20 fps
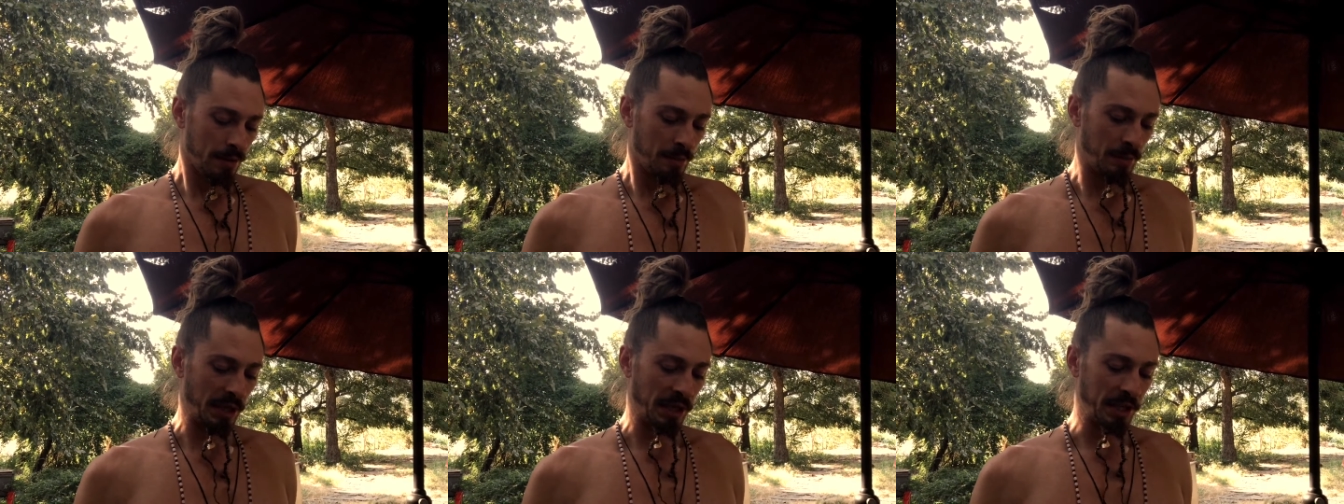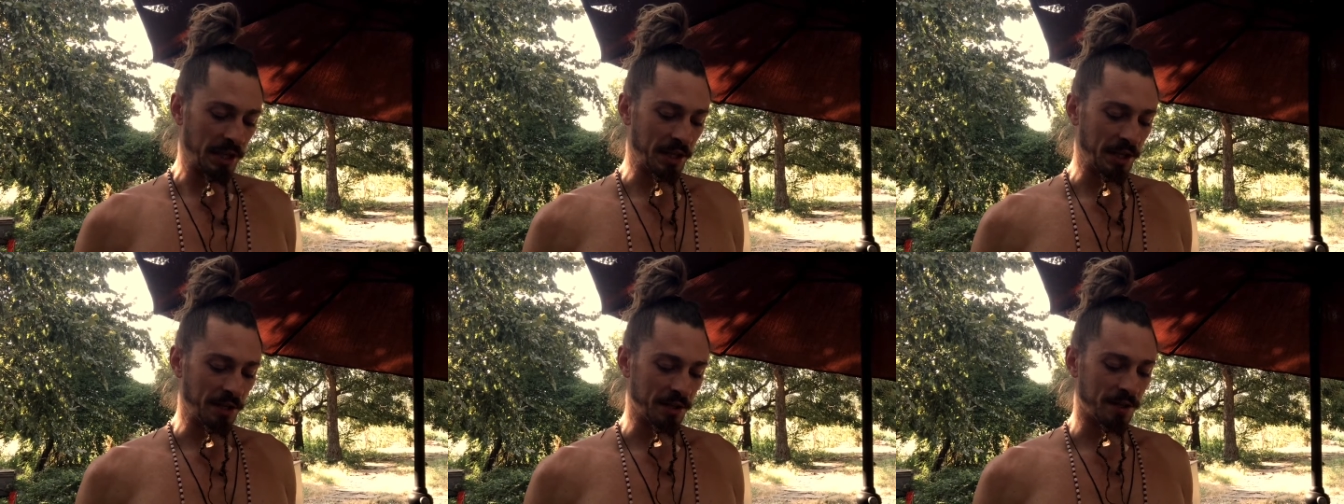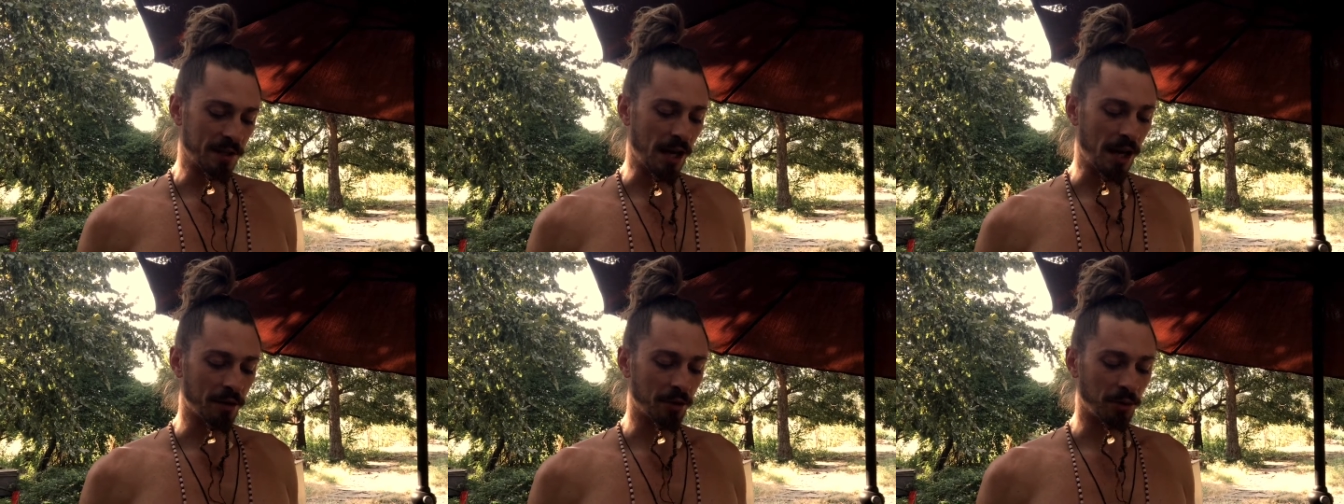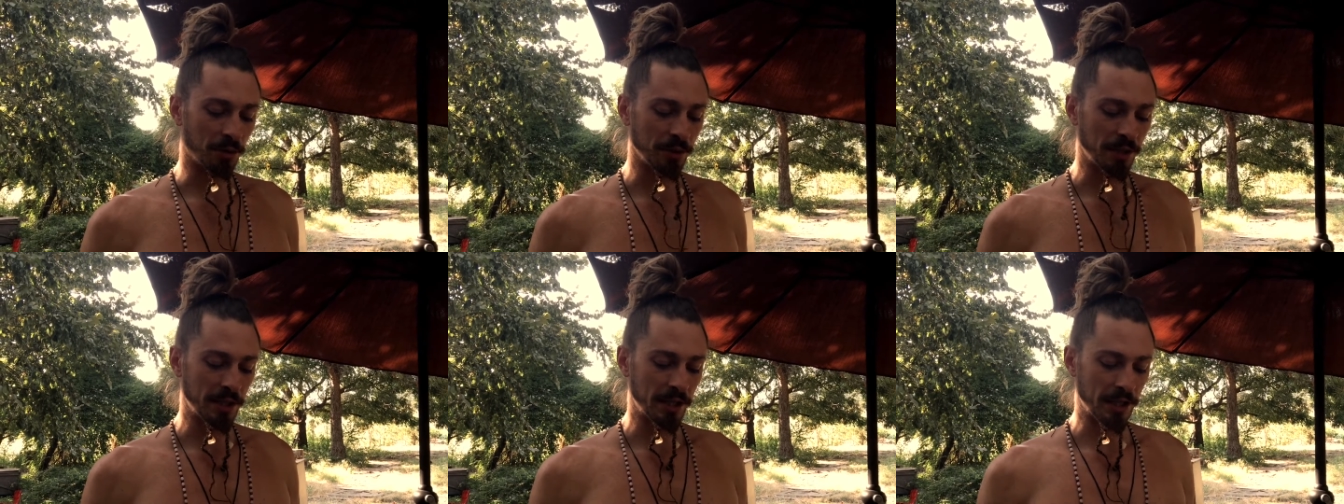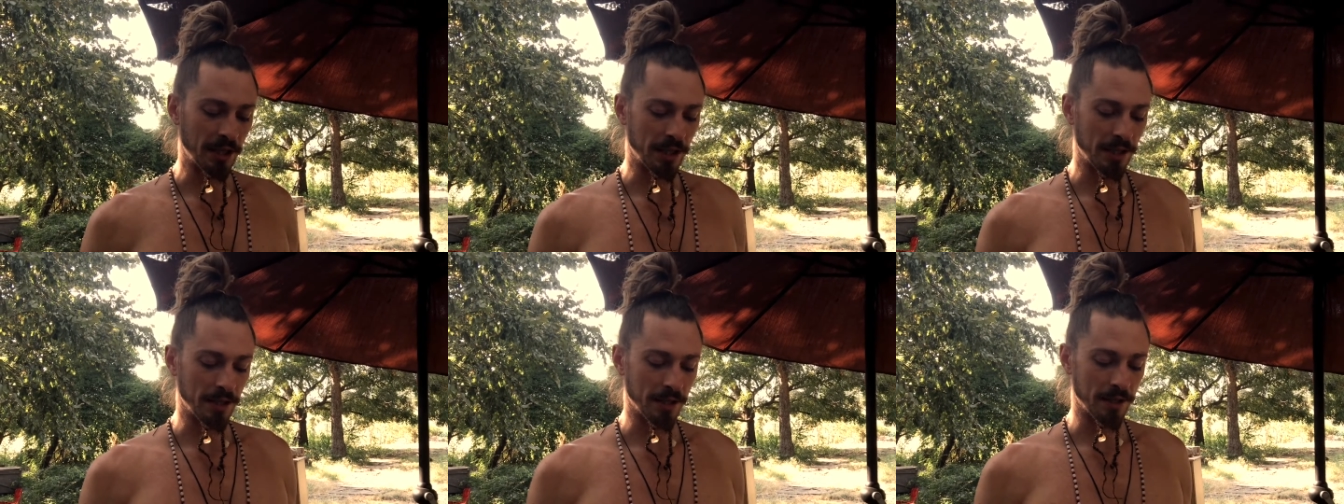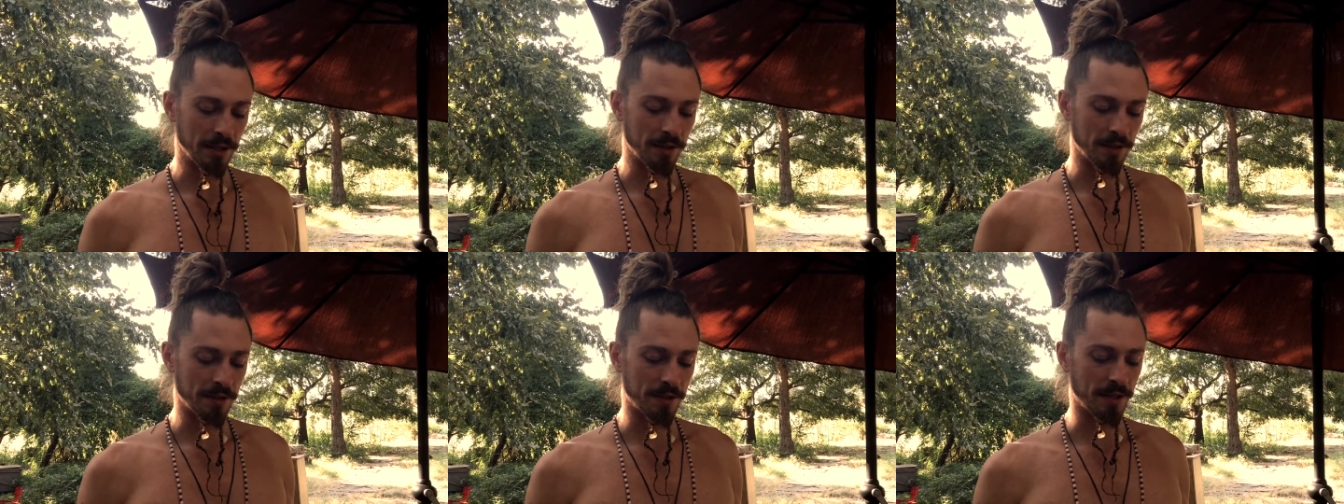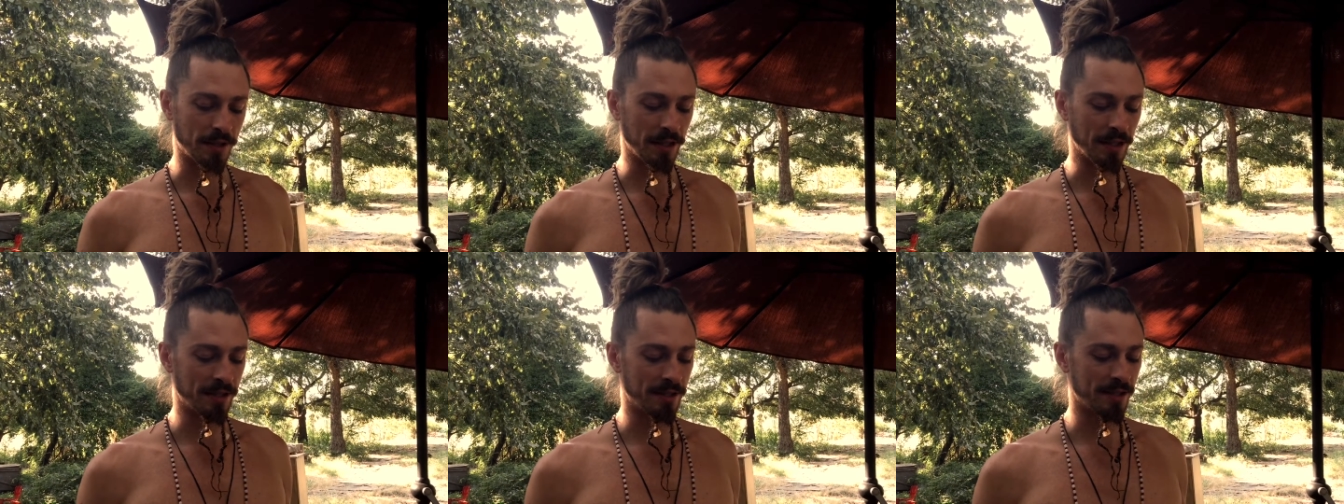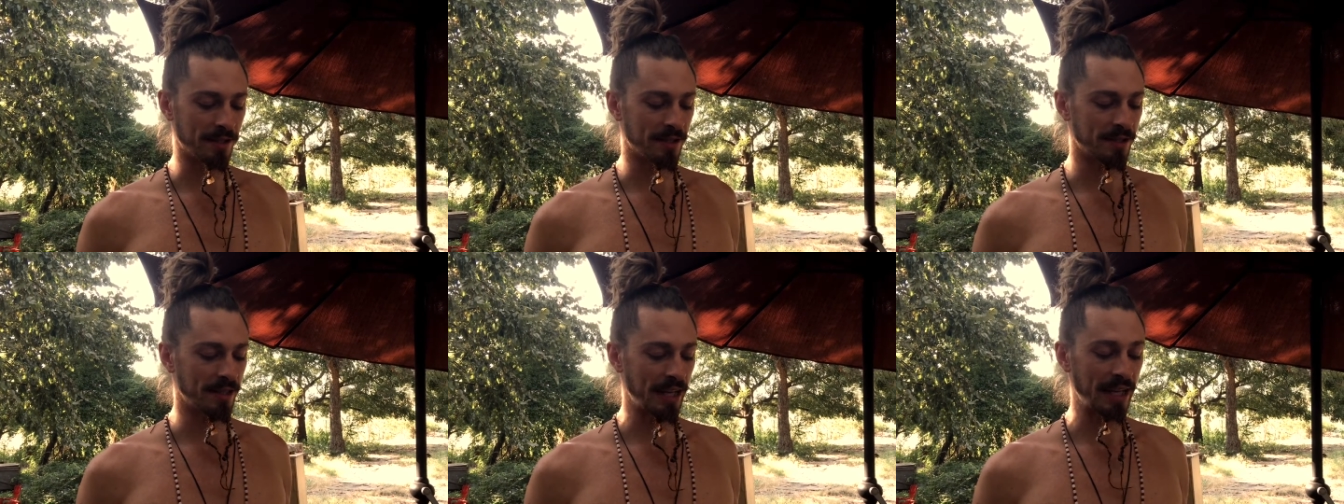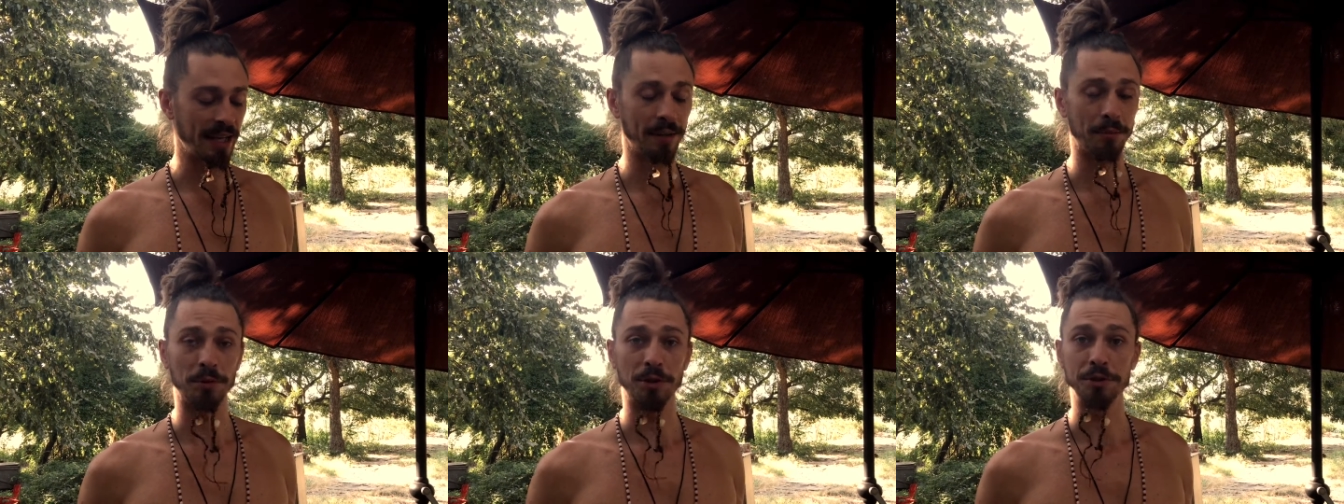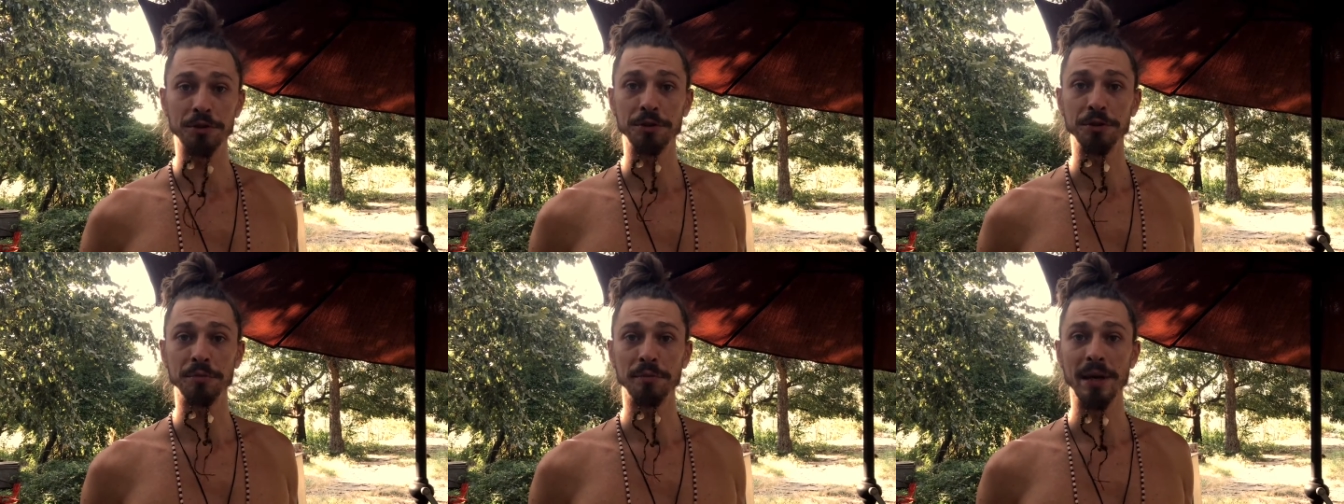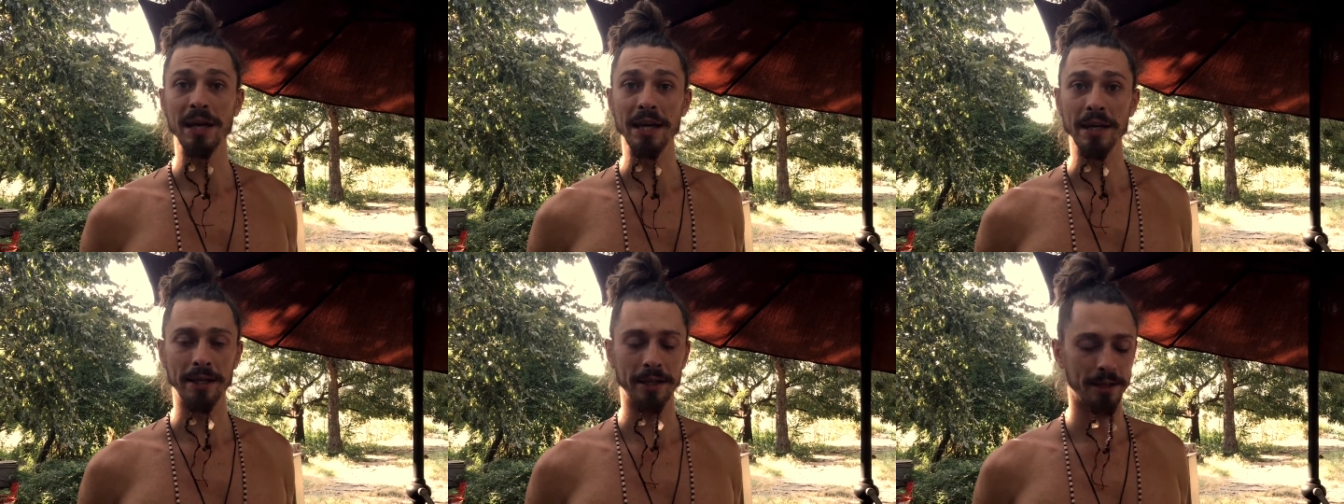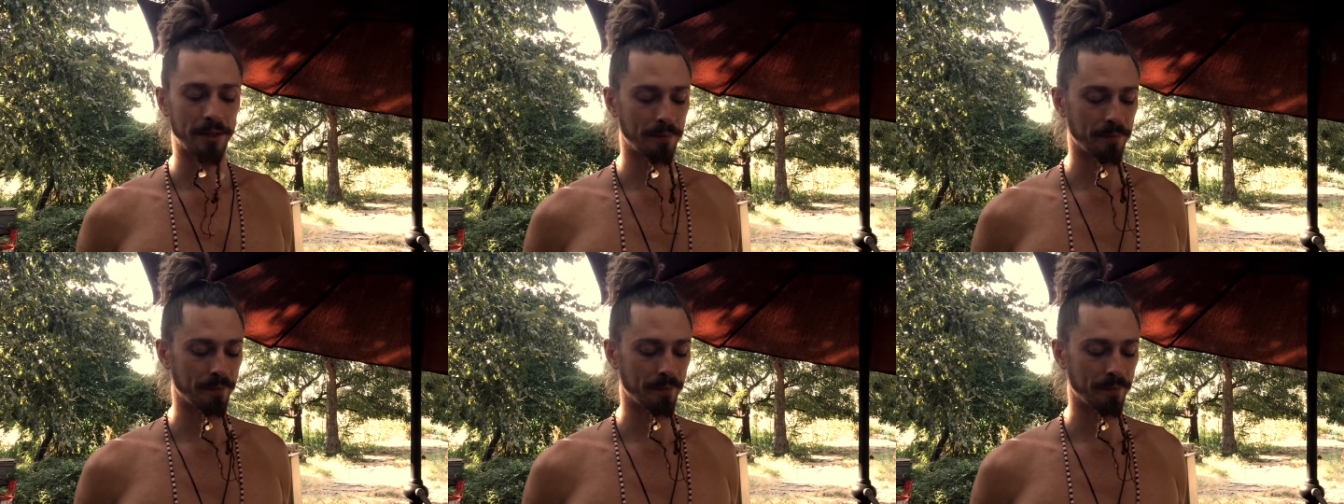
Because not only is it sustainable to make,